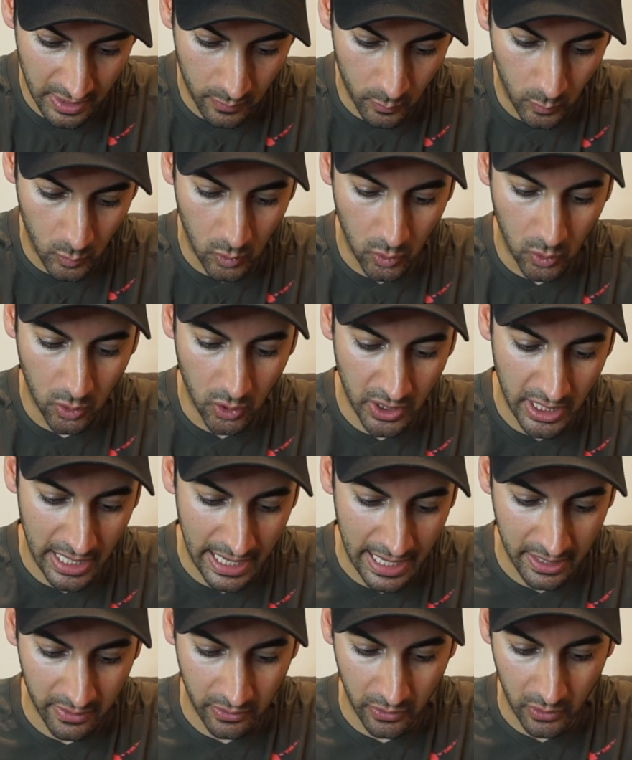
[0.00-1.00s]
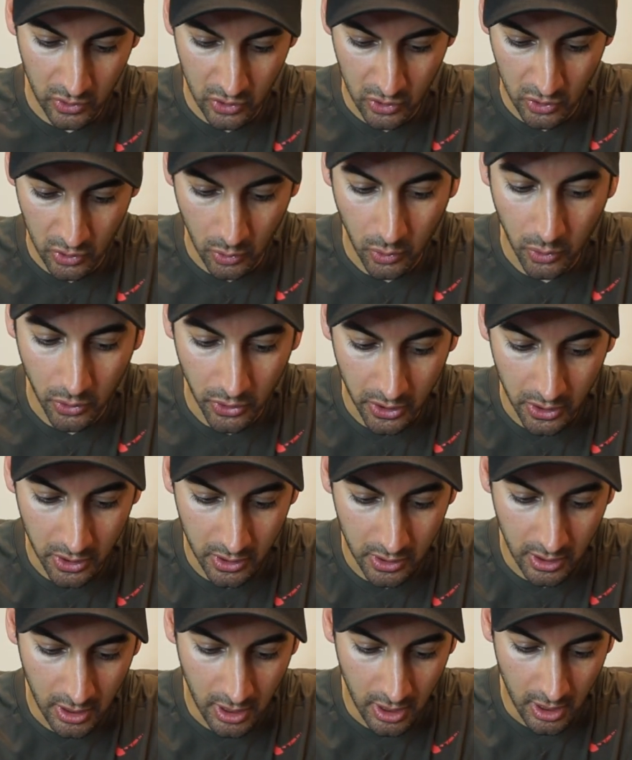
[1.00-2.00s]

and we'll look at the solar.